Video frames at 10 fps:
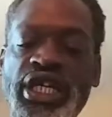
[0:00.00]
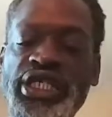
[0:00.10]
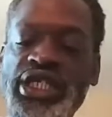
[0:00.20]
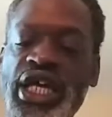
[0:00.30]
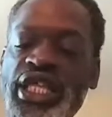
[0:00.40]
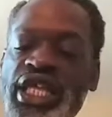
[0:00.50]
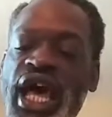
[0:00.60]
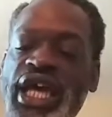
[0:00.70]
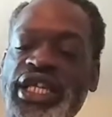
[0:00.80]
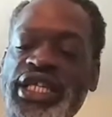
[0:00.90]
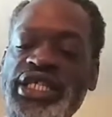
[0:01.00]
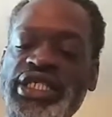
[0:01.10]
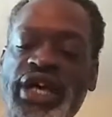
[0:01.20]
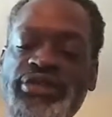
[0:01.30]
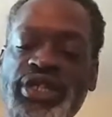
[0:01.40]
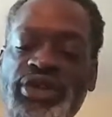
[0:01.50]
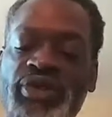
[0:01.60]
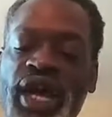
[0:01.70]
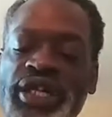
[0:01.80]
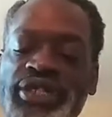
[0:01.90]
It's other ideas out there,
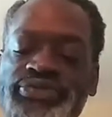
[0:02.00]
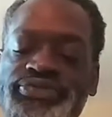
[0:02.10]
right?